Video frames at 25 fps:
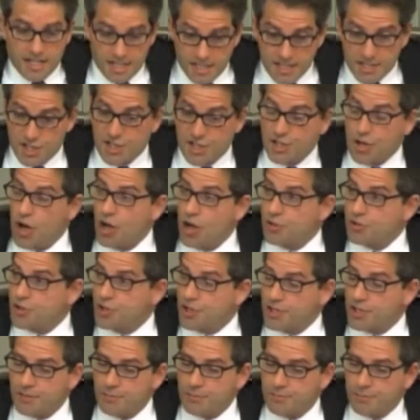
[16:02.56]
is
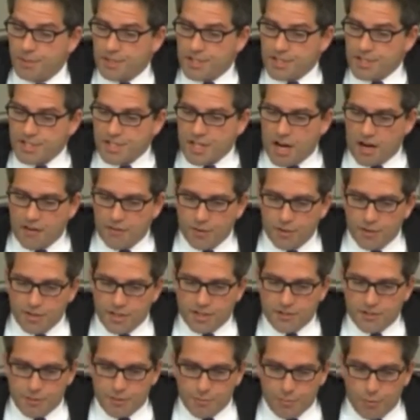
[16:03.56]
nostalgic, but as covered
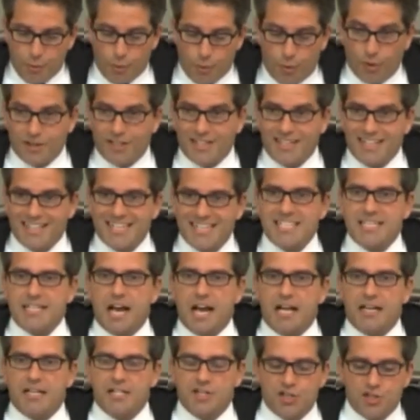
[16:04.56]
in the report, it is
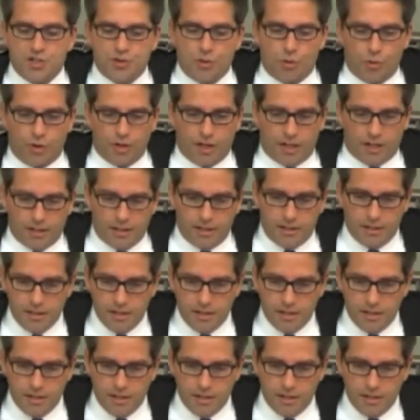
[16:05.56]
not historic.